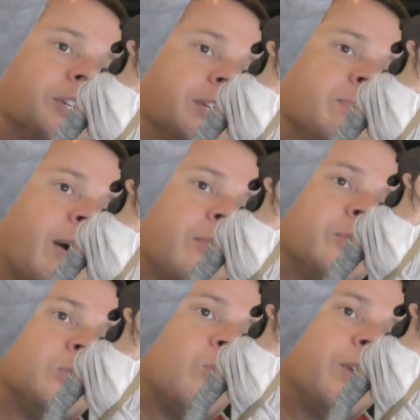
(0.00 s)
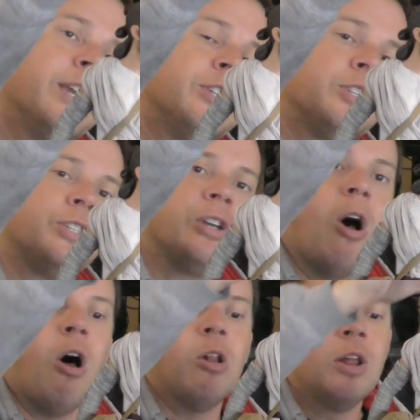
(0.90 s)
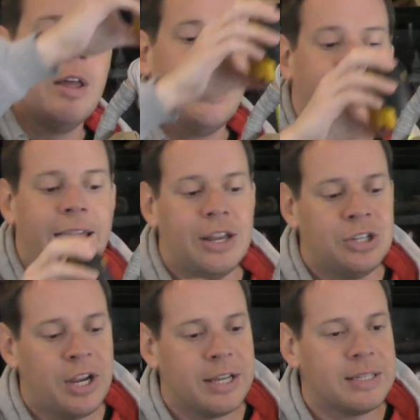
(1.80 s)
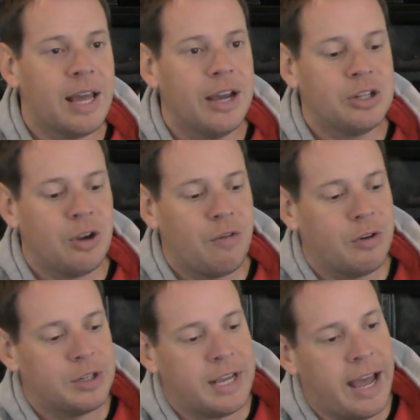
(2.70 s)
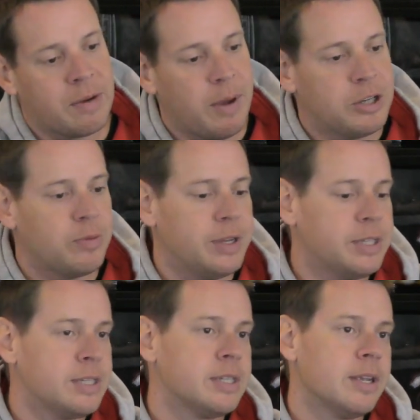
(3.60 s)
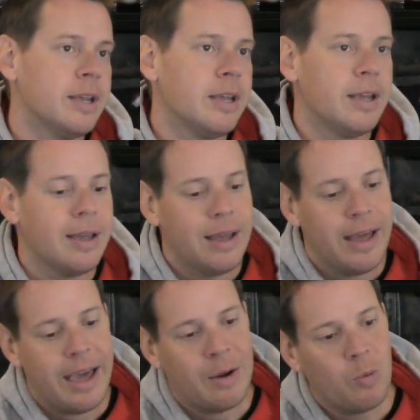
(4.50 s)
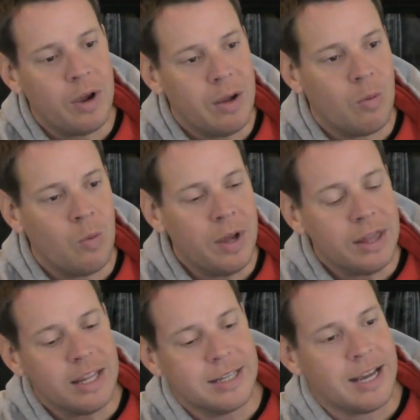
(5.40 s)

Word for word: she's about 20 inches tall. Again, check Sideshow for exact measurements. And width, width and